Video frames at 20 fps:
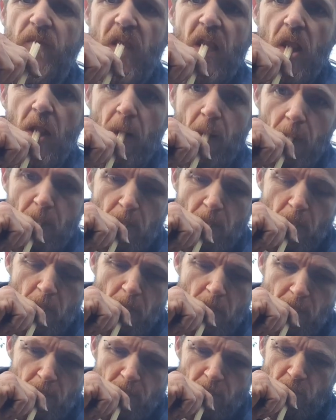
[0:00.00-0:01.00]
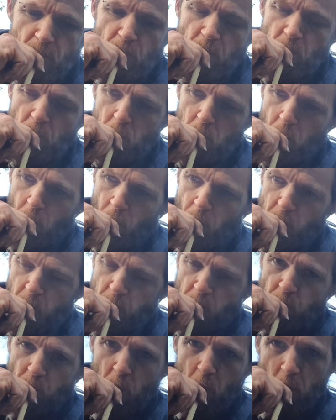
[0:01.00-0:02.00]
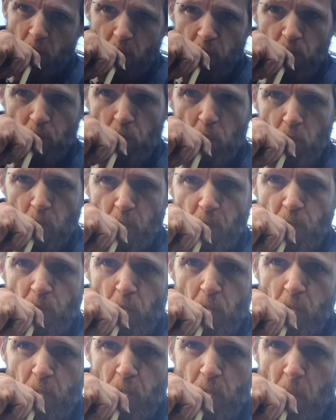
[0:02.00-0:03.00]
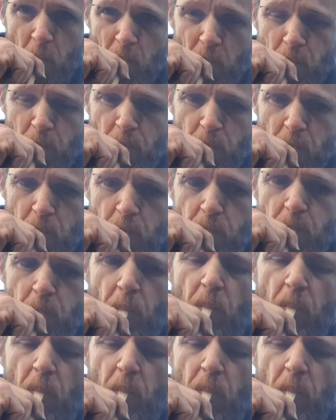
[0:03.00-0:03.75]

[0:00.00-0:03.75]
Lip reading: Nobody speaks.